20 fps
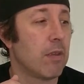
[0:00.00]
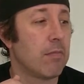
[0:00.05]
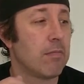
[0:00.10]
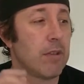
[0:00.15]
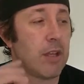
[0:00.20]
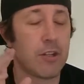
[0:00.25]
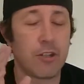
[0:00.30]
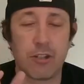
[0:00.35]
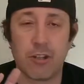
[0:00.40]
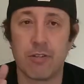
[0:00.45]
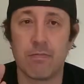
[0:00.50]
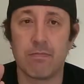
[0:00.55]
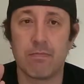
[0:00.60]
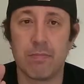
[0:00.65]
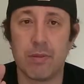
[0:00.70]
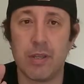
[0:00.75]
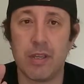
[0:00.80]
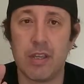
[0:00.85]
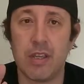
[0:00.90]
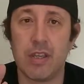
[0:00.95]
It shouldn't
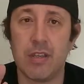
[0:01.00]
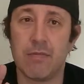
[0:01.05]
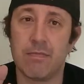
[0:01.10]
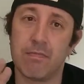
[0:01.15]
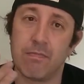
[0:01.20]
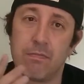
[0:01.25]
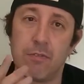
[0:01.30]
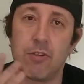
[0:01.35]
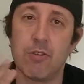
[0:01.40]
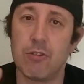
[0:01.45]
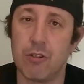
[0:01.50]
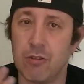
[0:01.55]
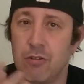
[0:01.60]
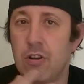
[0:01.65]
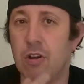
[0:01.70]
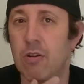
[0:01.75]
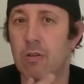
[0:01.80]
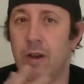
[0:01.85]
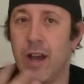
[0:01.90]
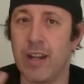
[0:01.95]
be, you
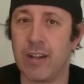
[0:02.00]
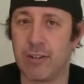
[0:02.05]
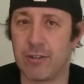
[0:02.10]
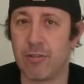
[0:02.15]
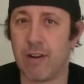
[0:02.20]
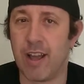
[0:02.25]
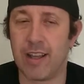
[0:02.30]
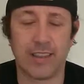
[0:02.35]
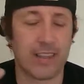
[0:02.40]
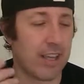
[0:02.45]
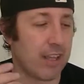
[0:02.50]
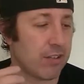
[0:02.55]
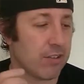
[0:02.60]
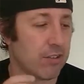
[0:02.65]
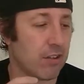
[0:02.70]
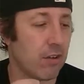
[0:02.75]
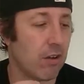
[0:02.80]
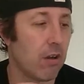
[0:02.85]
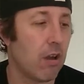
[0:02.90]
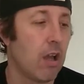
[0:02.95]
know how to track that.
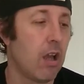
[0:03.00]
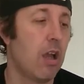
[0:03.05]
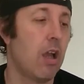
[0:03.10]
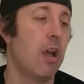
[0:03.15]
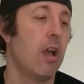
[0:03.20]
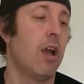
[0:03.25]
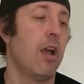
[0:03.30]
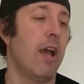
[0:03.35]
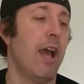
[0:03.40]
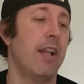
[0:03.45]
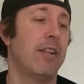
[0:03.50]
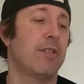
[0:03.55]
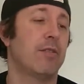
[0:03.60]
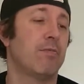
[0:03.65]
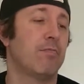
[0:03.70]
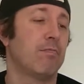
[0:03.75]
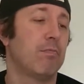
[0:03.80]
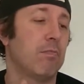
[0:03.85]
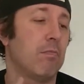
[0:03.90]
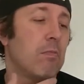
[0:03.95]
So
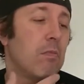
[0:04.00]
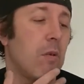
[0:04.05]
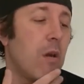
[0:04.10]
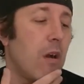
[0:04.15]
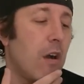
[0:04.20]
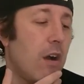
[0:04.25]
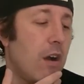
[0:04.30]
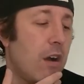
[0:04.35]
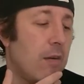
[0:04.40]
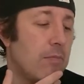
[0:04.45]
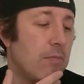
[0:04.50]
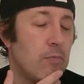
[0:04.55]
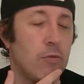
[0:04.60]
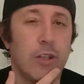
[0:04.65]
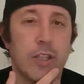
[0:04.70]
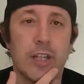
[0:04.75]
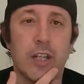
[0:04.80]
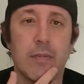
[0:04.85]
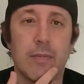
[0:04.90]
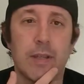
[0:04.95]
that's
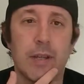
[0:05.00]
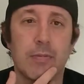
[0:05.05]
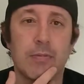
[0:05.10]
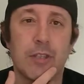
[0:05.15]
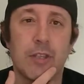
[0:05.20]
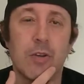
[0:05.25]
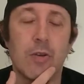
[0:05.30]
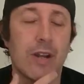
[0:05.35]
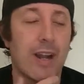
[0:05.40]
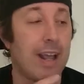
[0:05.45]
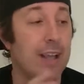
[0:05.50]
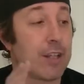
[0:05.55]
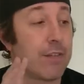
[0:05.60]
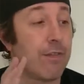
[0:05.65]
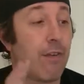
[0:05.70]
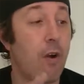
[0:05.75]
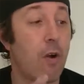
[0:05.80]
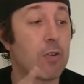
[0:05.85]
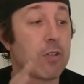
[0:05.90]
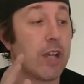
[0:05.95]
really going to be up to you. And as
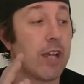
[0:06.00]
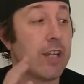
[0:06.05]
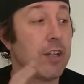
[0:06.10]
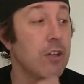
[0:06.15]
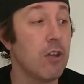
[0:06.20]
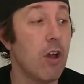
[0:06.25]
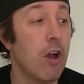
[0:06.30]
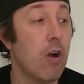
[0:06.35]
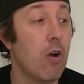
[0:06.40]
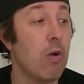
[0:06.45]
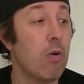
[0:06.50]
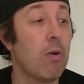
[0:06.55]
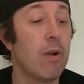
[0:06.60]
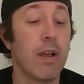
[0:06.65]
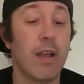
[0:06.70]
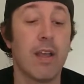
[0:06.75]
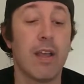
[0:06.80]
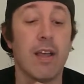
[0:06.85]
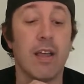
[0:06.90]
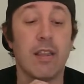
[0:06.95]
far as I
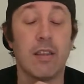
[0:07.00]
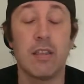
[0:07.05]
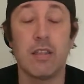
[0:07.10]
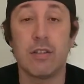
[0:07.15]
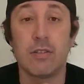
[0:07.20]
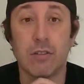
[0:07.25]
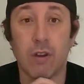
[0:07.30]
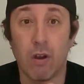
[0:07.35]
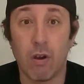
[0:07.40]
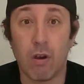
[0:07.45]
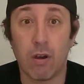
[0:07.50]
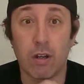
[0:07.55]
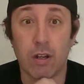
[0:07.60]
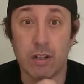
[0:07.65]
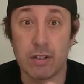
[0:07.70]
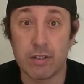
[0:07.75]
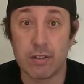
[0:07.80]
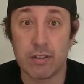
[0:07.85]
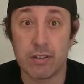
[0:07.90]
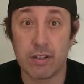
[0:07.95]
know, these are
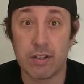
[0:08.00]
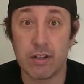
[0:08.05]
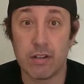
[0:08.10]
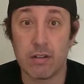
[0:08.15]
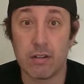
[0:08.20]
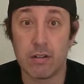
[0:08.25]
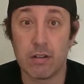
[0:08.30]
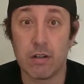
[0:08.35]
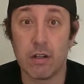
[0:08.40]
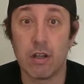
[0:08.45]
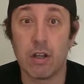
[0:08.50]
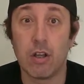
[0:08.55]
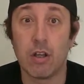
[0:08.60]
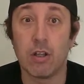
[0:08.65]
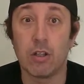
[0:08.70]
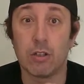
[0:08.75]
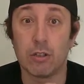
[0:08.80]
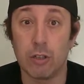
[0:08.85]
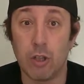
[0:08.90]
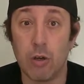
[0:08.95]
considered
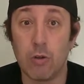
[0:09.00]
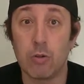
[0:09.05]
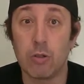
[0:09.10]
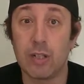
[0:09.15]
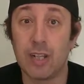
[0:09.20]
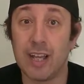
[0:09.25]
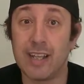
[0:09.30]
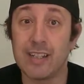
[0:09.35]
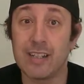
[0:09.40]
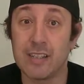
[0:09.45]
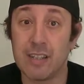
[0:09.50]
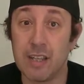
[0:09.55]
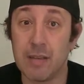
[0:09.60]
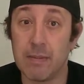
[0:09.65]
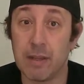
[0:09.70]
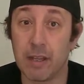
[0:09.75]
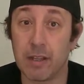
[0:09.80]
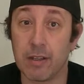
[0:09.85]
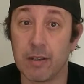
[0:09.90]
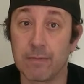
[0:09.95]
low
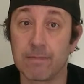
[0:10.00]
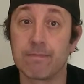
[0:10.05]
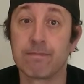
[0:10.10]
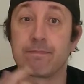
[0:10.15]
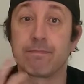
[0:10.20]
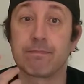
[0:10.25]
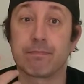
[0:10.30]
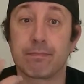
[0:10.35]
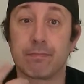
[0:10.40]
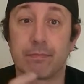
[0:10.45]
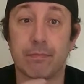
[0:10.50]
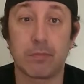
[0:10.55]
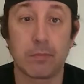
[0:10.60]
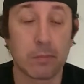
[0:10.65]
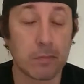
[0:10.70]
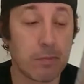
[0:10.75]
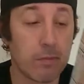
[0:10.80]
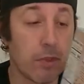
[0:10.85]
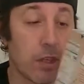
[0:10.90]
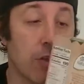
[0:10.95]
glycemic.
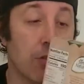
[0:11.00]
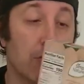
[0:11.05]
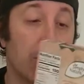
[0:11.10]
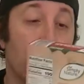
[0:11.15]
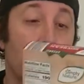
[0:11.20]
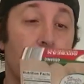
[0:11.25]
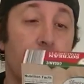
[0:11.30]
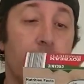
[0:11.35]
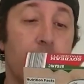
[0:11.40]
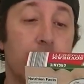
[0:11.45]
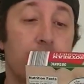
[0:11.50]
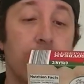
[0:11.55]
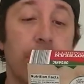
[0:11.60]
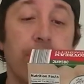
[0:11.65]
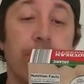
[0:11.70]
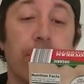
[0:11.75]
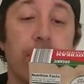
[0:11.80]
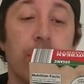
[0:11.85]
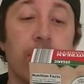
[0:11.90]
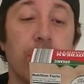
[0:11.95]
So there's
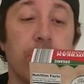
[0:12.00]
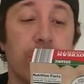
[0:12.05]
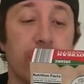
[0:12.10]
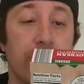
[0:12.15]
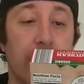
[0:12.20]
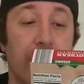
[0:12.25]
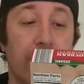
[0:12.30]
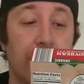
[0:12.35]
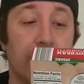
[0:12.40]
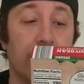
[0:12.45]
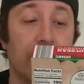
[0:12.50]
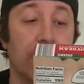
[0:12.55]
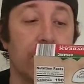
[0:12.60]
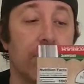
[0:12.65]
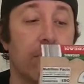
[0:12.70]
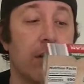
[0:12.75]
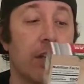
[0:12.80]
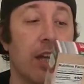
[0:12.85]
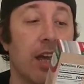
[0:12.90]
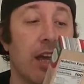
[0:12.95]
3 versions of Aldi. You
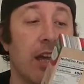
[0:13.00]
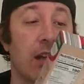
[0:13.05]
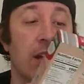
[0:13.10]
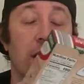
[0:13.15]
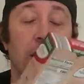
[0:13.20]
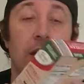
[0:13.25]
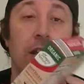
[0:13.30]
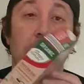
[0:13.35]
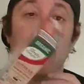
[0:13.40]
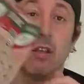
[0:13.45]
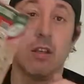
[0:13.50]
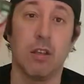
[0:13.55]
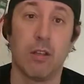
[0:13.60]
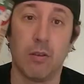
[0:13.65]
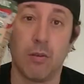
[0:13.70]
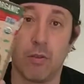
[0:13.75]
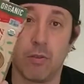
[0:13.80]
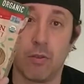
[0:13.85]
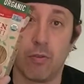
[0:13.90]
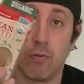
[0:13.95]
can get
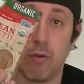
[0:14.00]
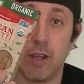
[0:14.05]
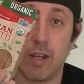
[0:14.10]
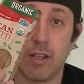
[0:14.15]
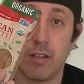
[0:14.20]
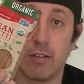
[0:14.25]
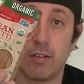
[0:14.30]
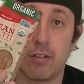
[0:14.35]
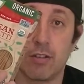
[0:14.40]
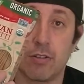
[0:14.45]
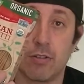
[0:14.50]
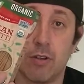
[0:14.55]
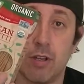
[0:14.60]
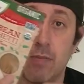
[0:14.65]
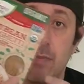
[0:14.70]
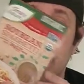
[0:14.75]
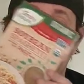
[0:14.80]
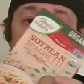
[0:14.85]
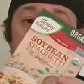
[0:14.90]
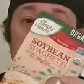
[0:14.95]
the regular soybean